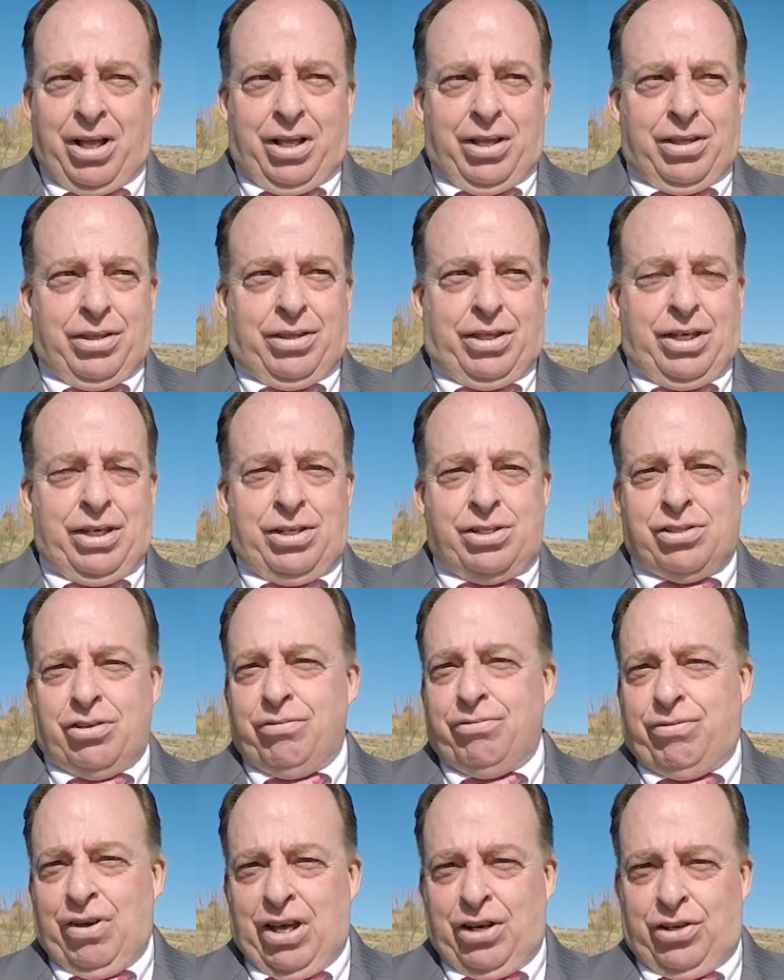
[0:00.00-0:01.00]
these
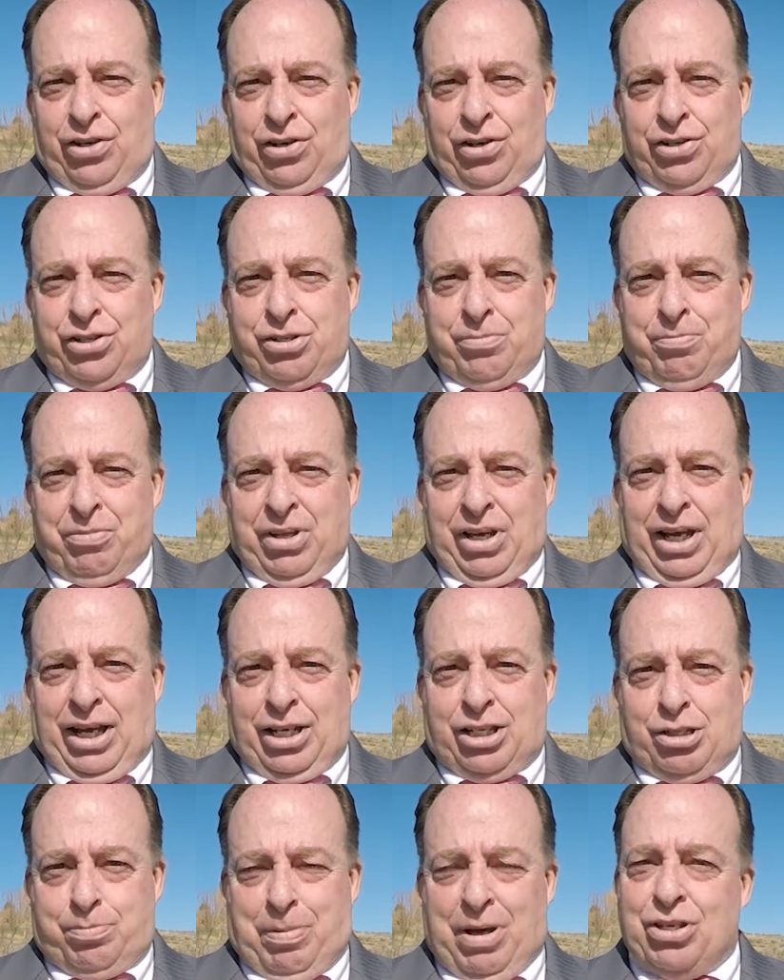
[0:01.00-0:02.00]
vendors
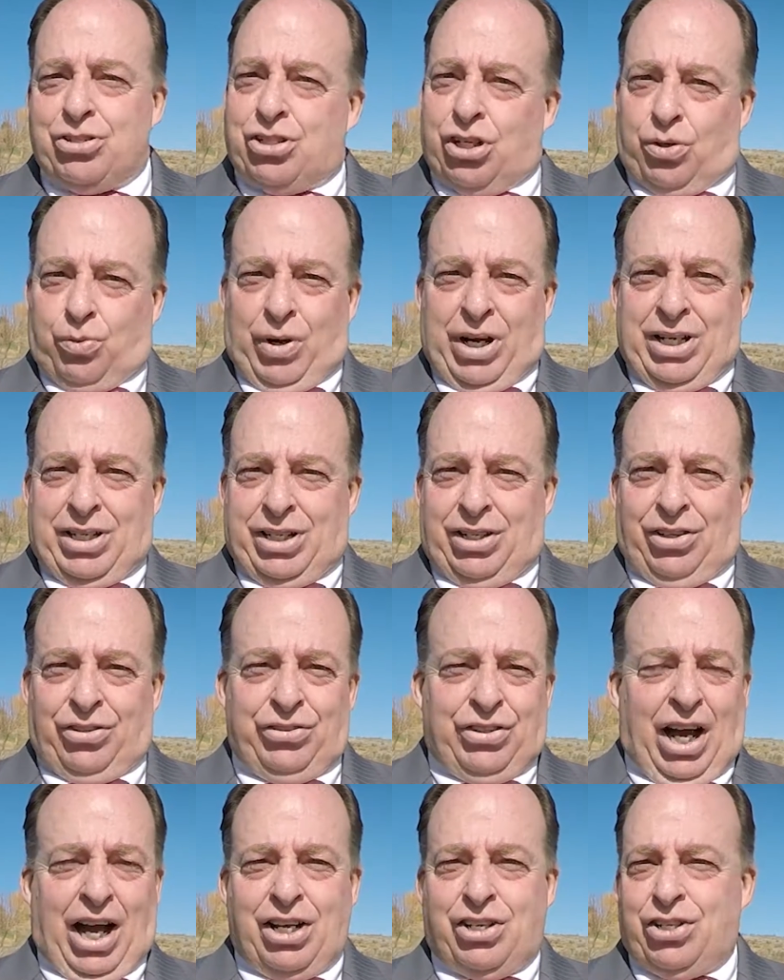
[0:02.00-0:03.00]
expensed a great deal,
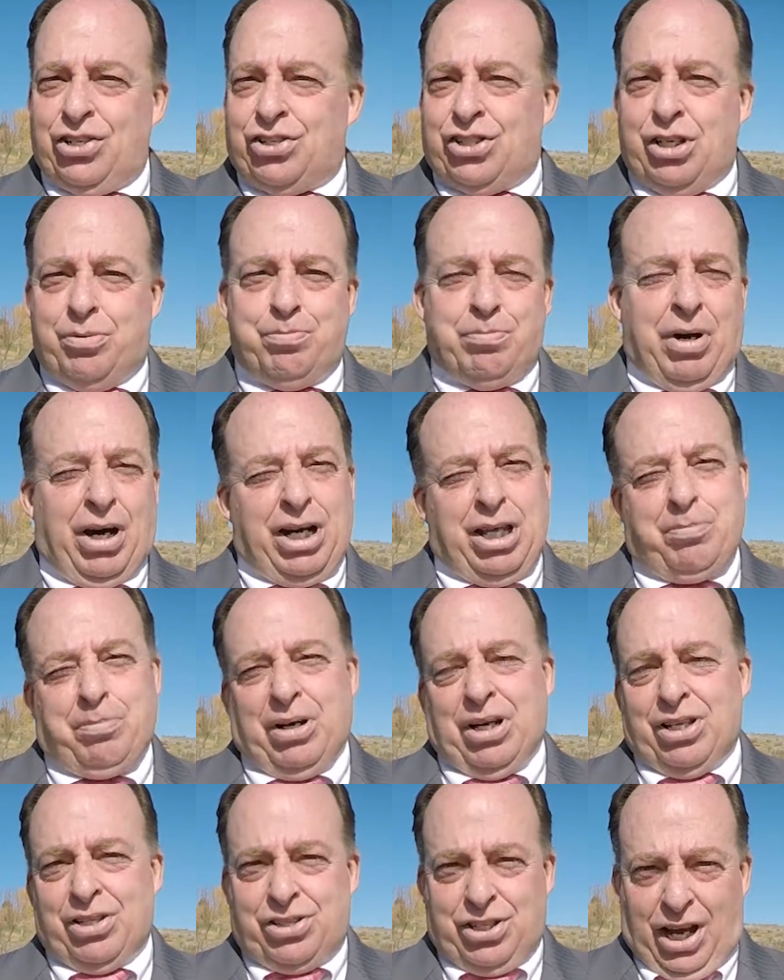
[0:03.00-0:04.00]
not just in money, but
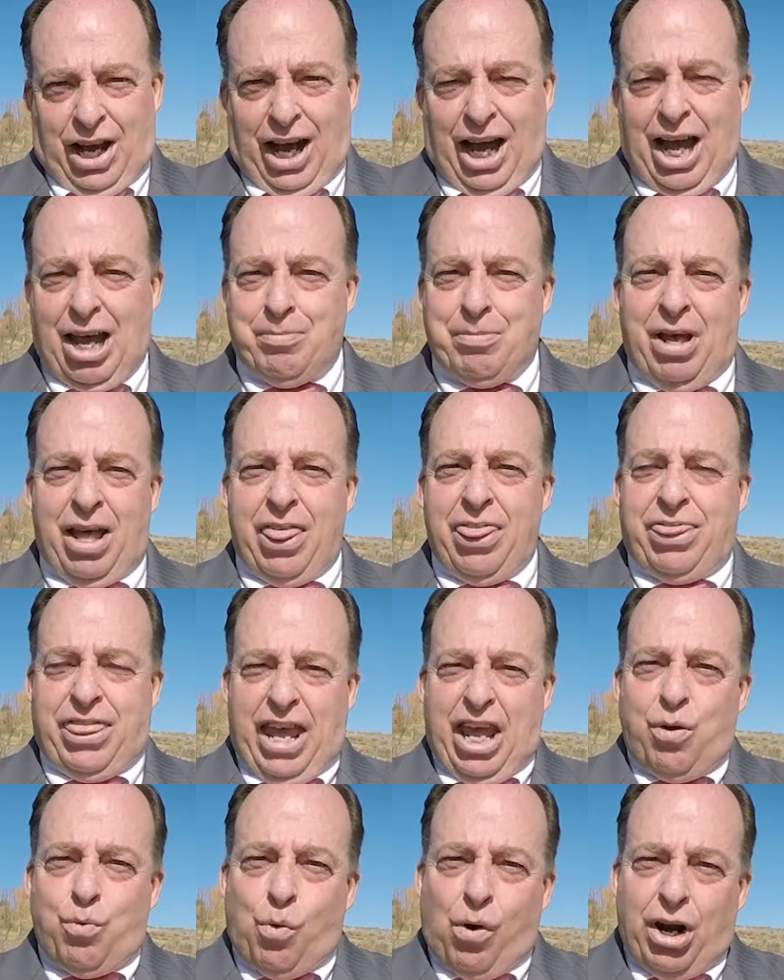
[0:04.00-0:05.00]
in time.
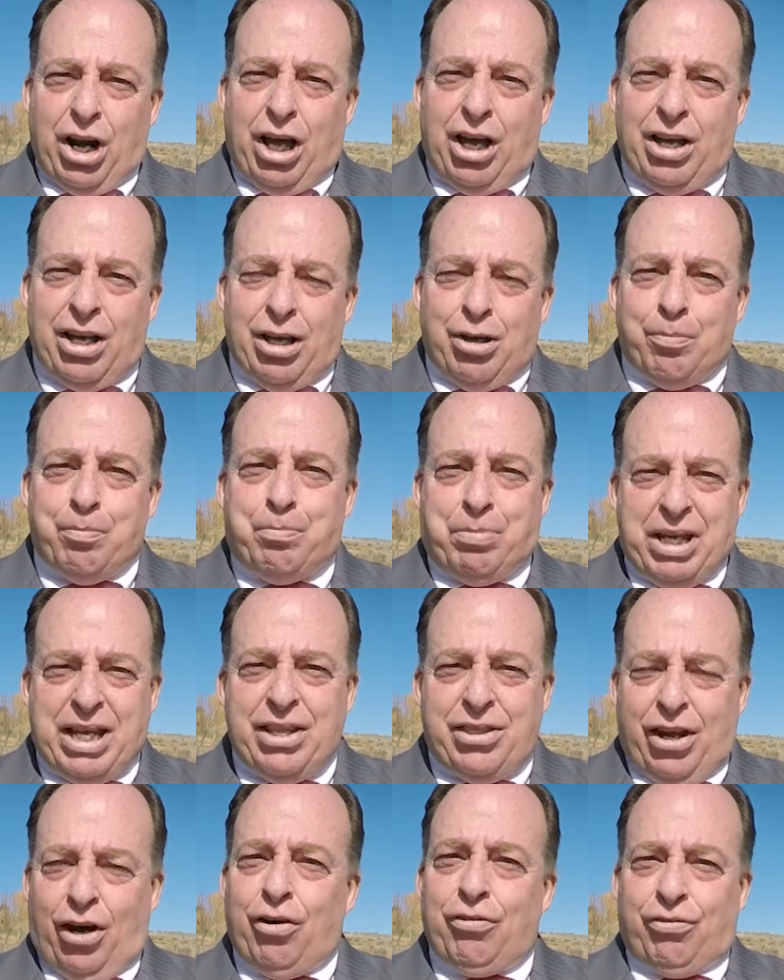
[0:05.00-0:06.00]
They want to be
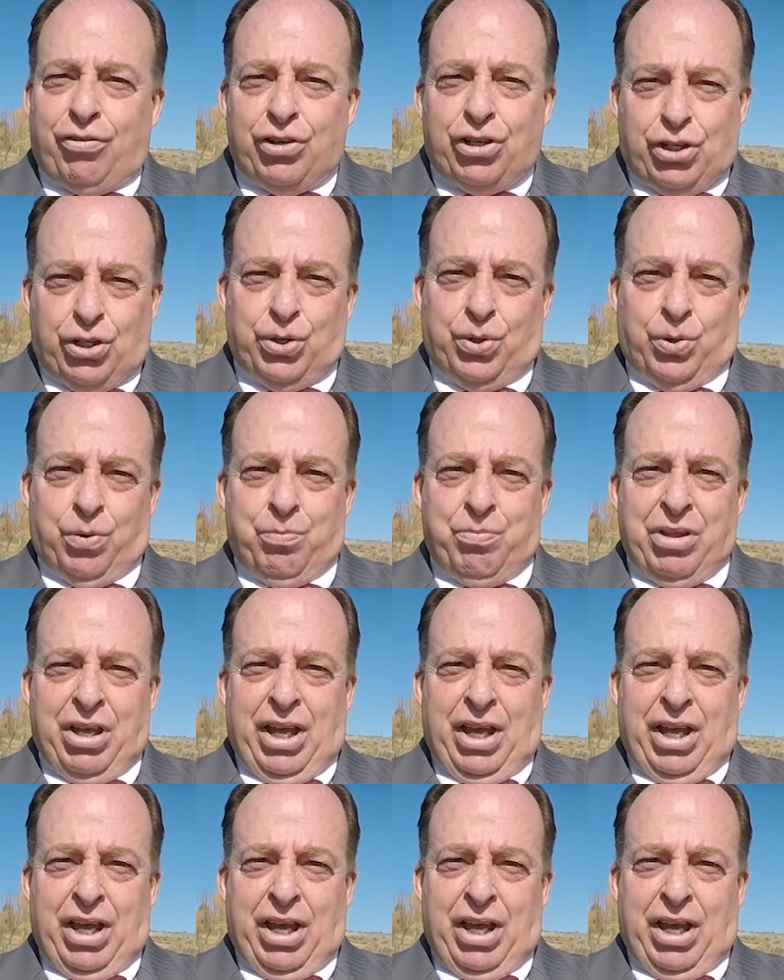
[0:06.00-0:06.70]
there for you.